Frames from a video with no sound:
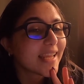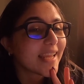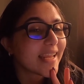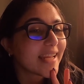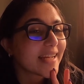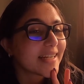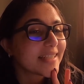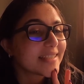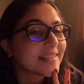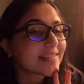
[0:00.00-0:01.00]
And
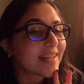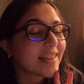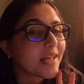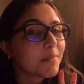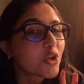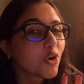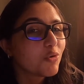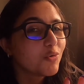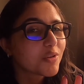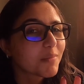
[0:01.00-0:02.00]
I think I'm gonna go
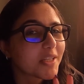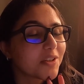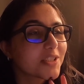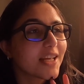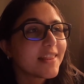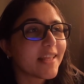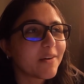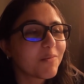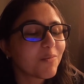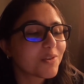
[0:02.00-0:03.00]
do something else and
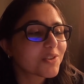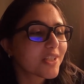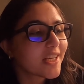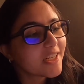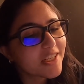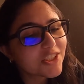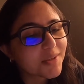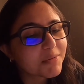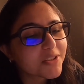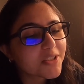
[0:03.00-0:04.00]
then we'll start editing
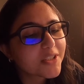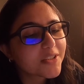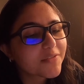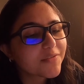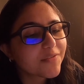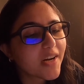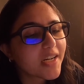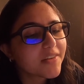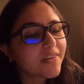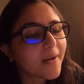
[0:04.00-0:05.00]
chapter
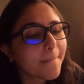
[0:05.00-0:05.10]
5.